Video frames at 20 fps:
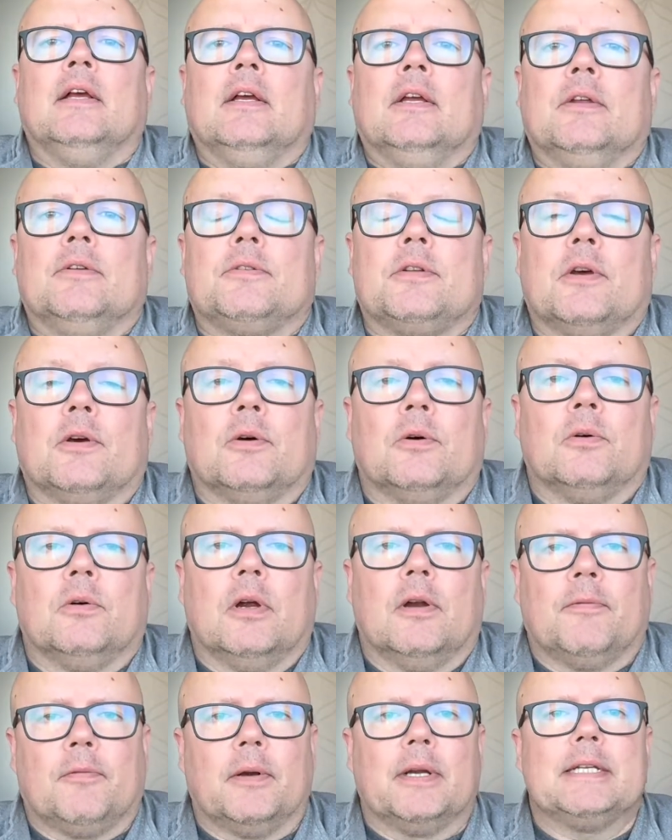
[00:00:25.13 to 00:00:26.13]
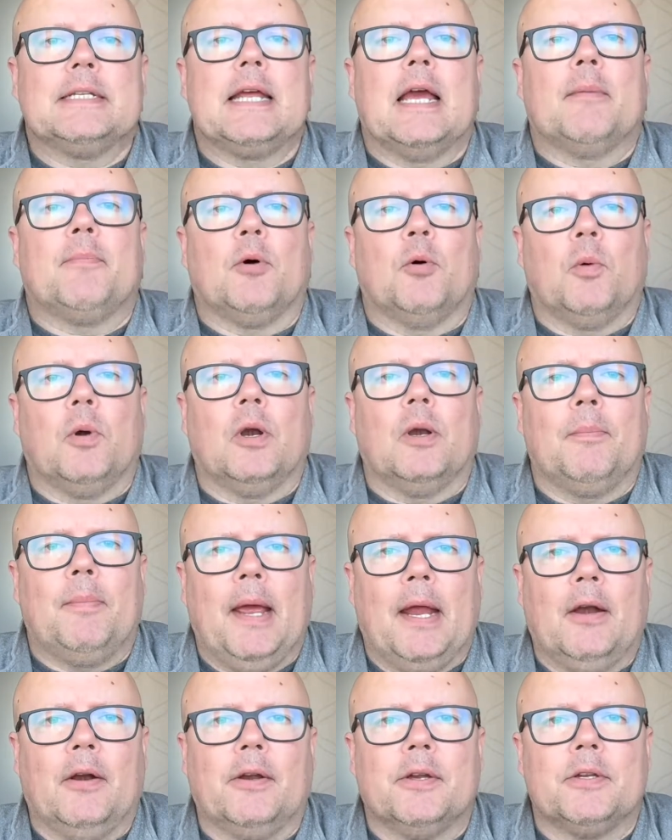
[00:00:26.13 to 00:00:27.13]
So, for example, we're in
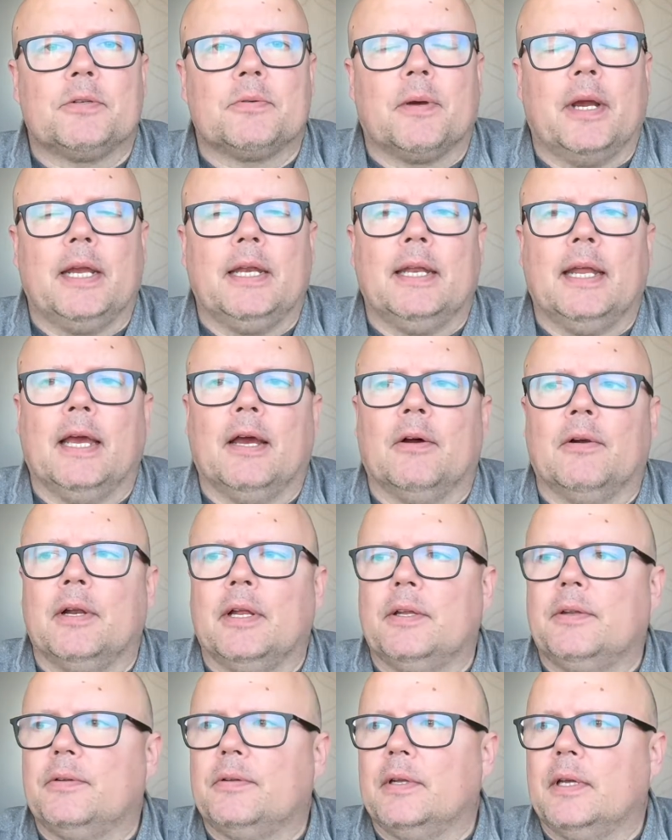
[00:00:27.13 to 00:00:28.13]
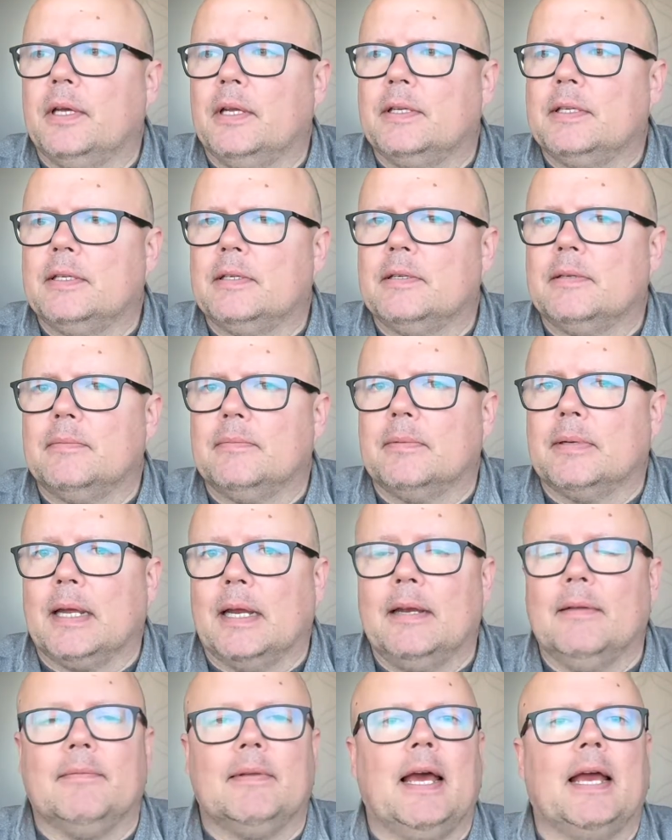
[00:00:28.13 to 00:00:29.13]
Paris right now, and it's
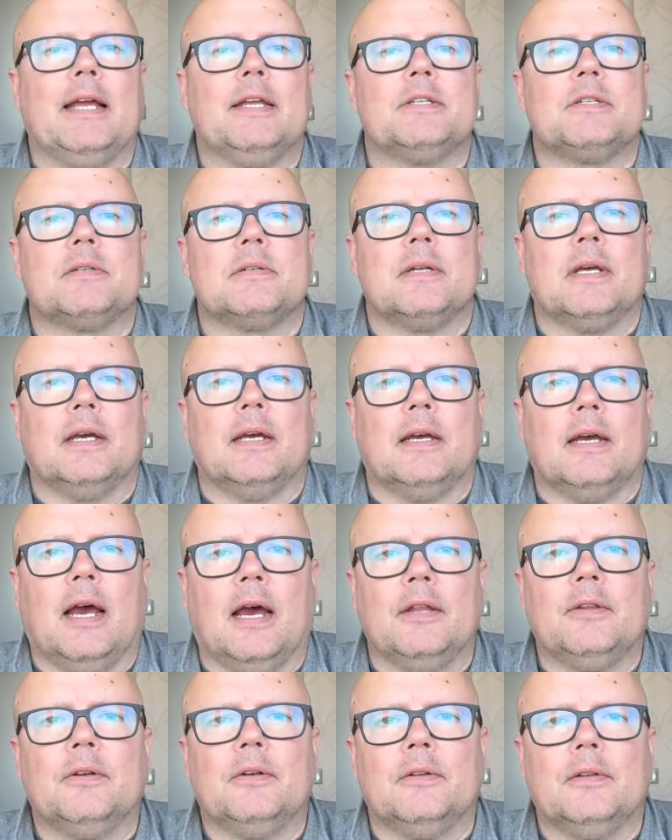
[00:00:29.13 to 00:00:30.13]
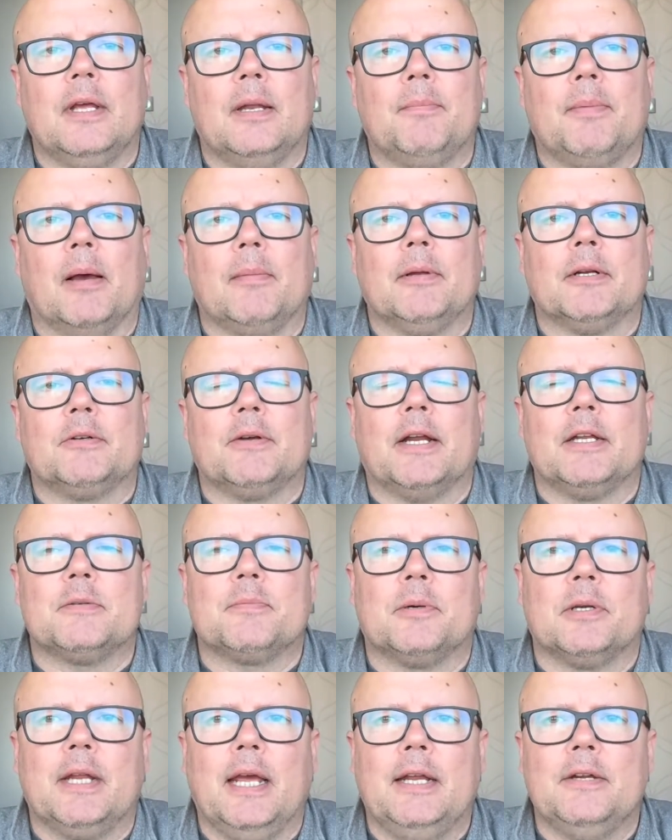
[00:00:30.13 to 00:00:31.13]
kind of nice. Other than public
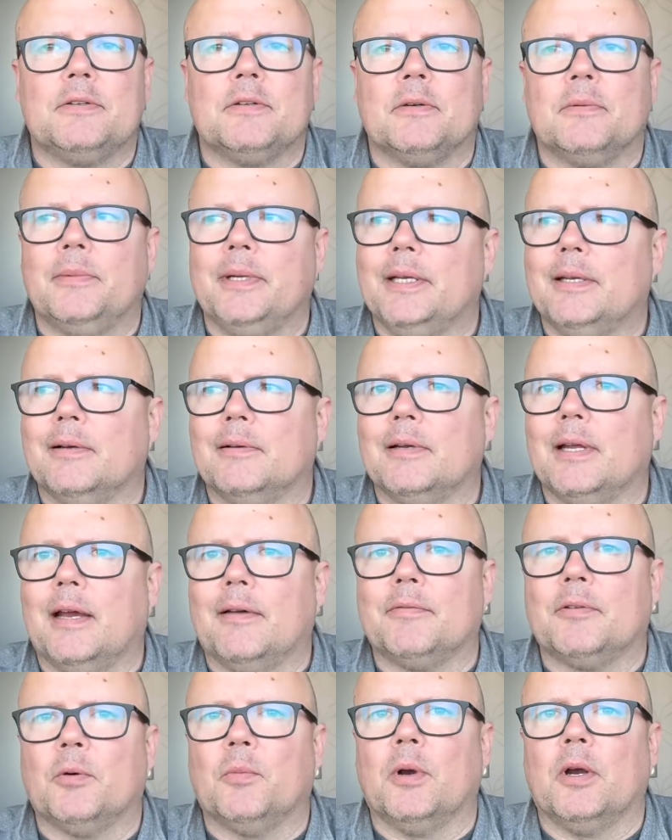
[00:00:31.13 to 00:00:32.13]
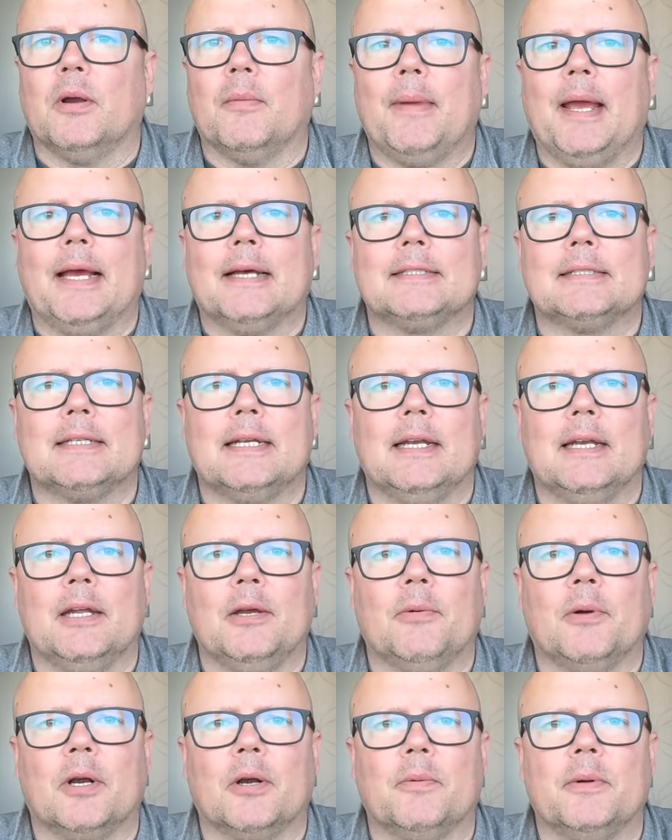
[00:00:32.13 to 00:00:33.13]
transportation, we don't have to wear a mask
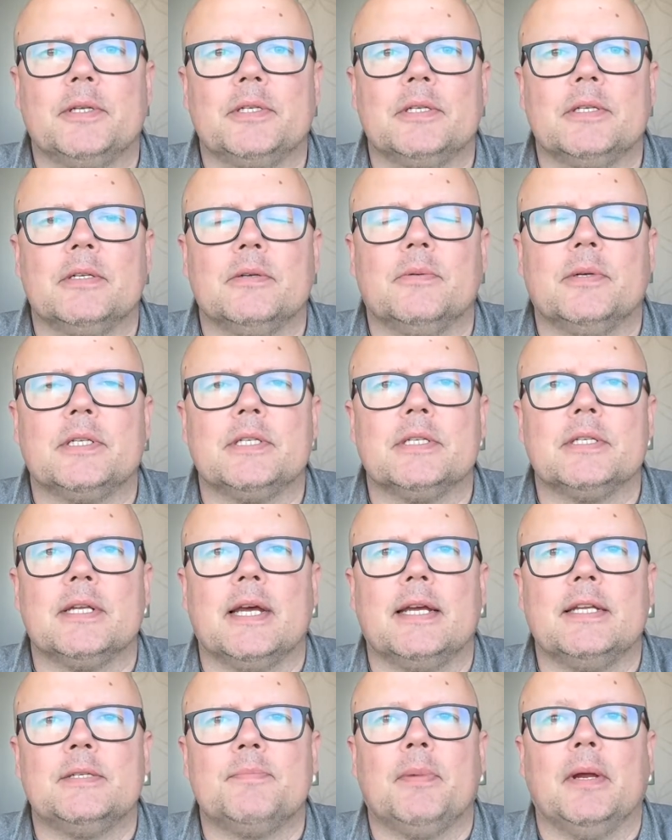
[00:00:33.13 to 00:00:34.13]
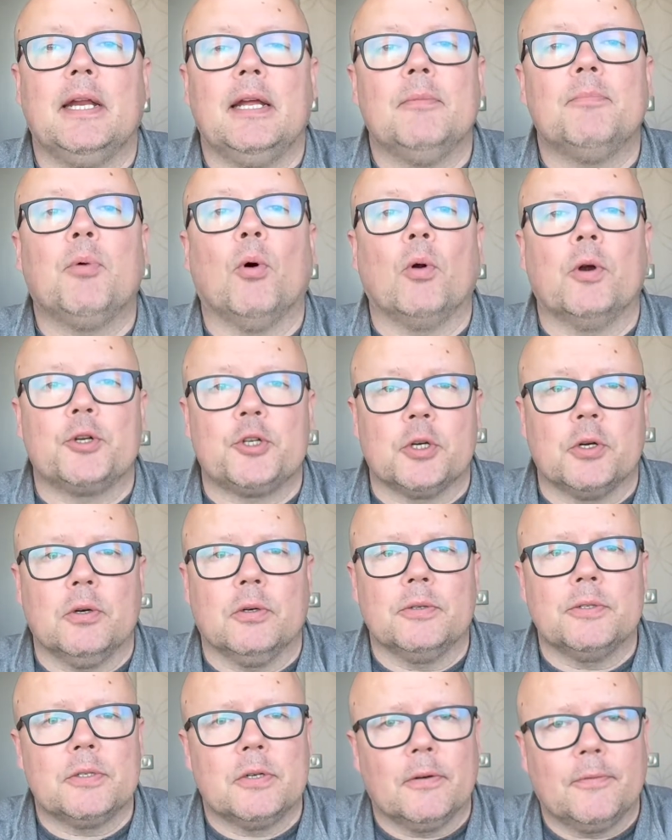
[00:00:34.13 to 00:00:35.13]
anywhere, which is nice. But in
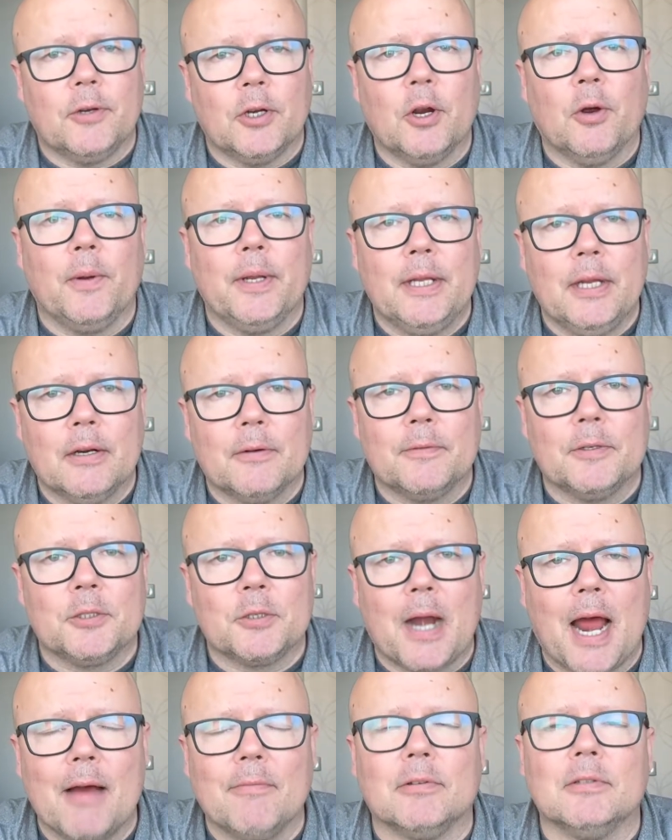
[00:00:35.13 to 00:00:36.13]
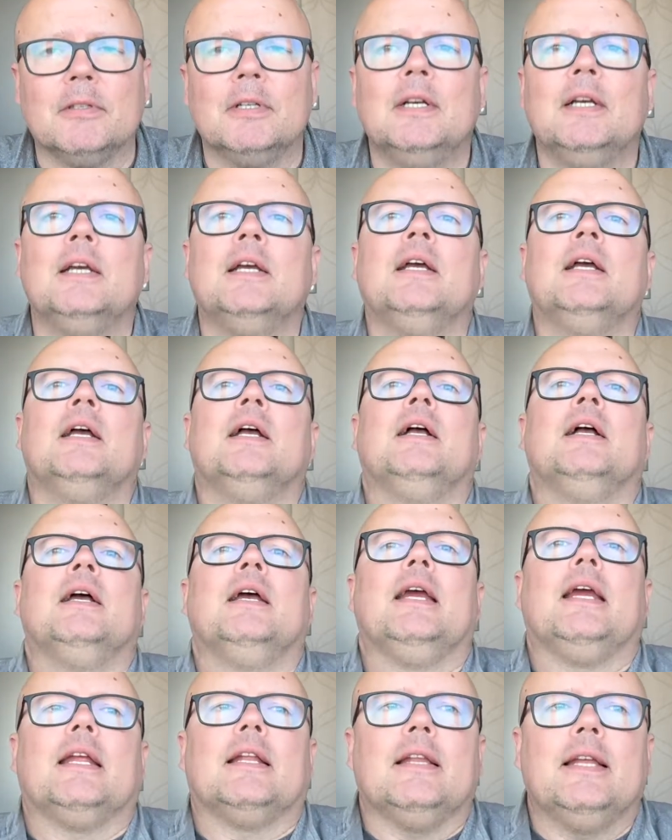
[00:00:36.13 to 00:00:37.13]
Portugal, so if you're going there for travel,
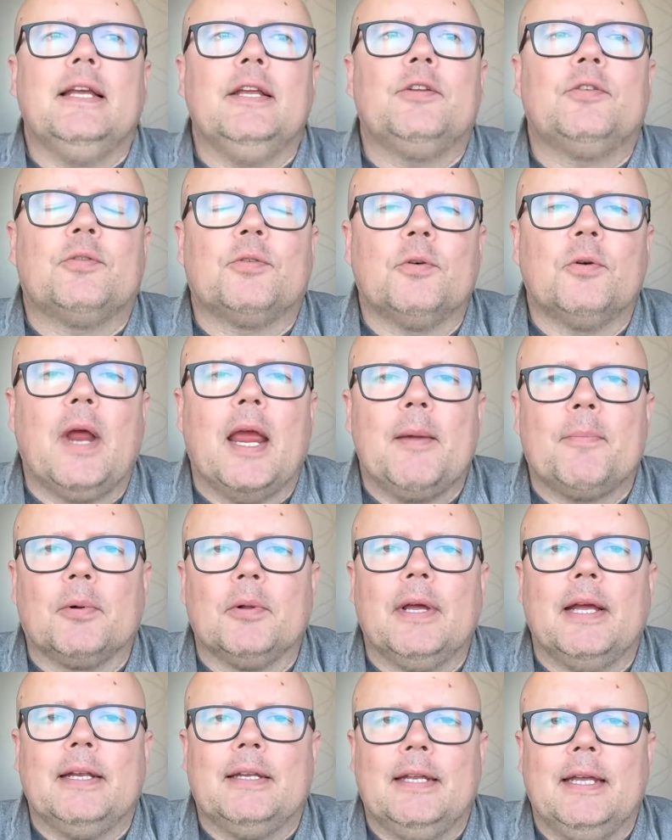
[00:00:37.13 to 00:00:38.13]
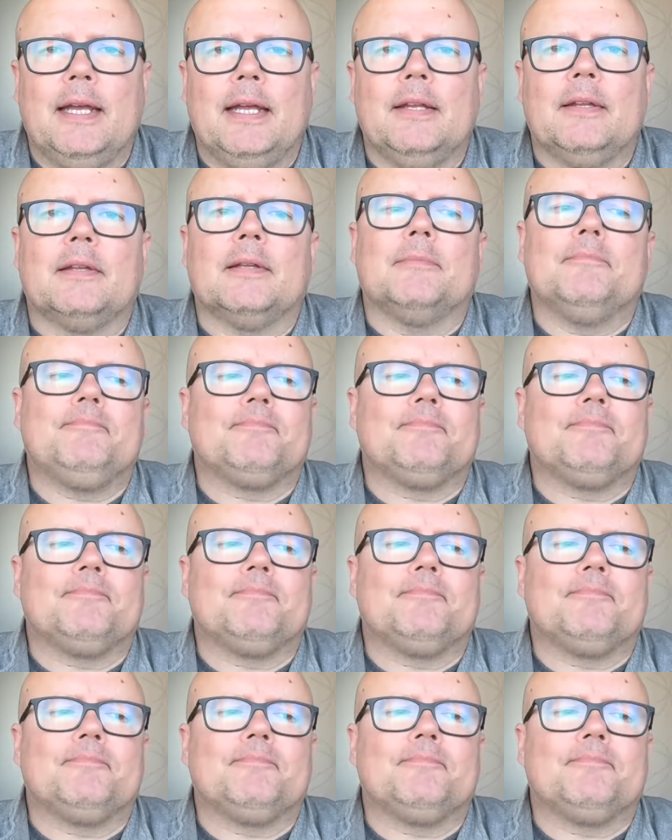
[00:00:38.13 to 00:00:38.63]
at least through April 18th,